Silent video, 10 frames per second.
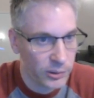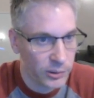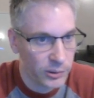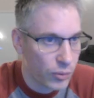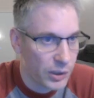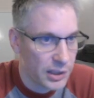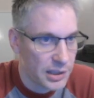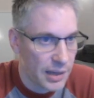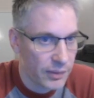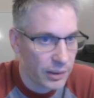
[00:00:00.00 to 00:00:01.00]
Queen
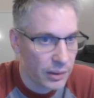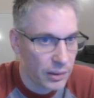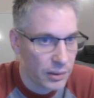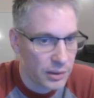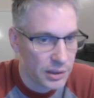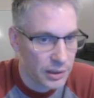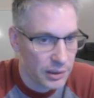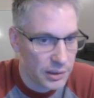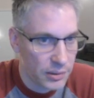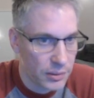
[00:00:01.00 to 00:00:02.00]
e7,
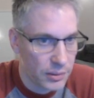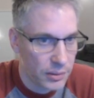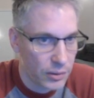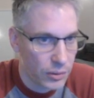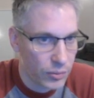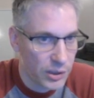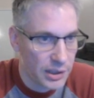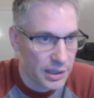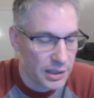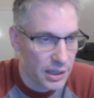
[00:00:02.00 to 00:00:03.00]
queen
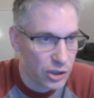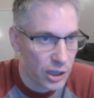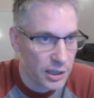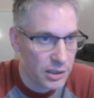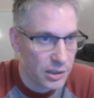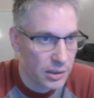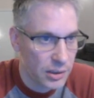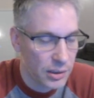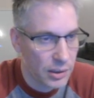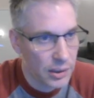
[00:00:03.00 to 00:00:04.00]
takes h8,
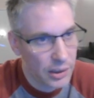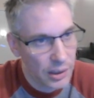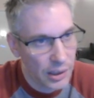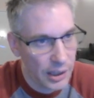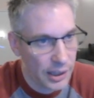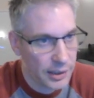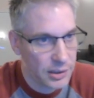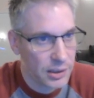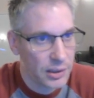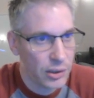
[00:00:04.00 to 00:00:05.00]
and
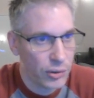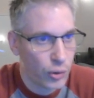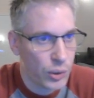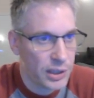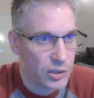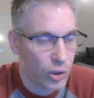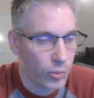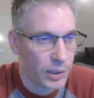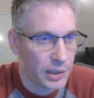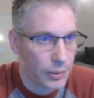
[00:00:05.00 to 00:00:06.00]
the queen is
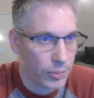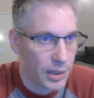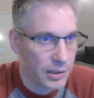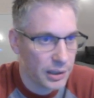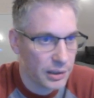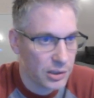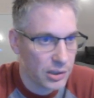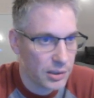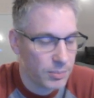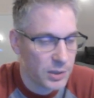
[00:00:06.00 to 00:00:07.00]
already threatening
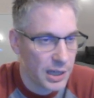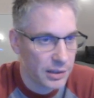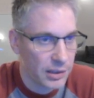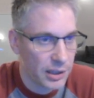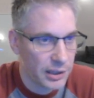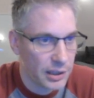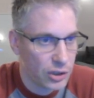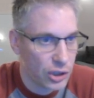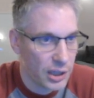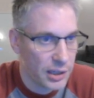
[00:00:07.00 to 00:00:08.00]
to take the knight on
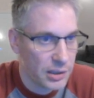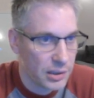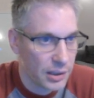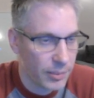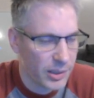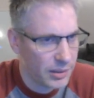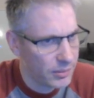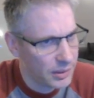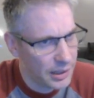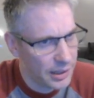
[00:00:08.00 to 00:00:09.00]
g8.
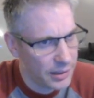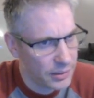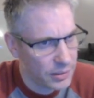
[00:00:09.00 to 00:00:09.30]
Yeah.